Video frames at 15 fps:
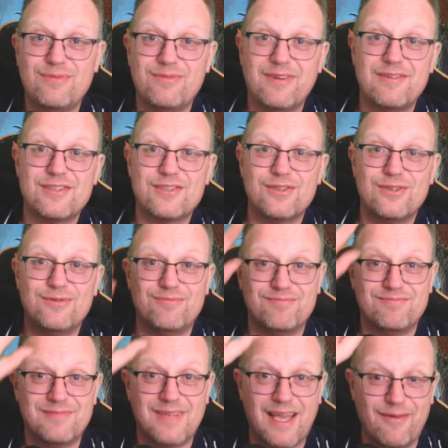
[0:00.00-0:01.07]
very soon.
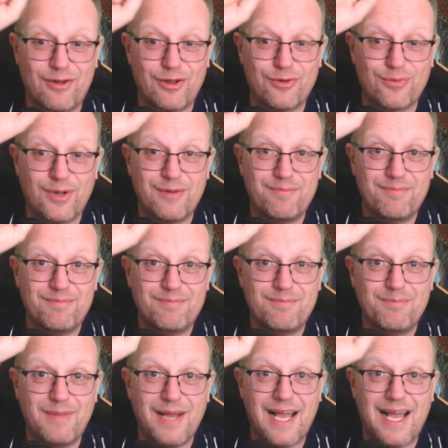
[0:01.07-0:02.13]
Have a good one.
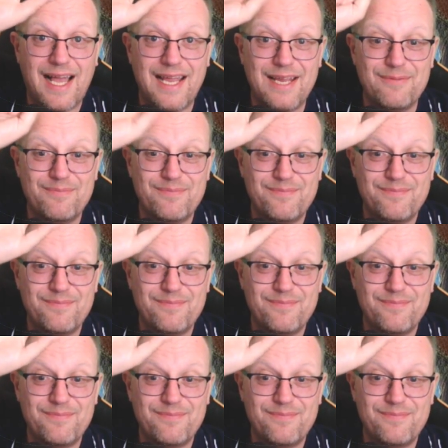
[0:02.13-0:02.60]
Bye.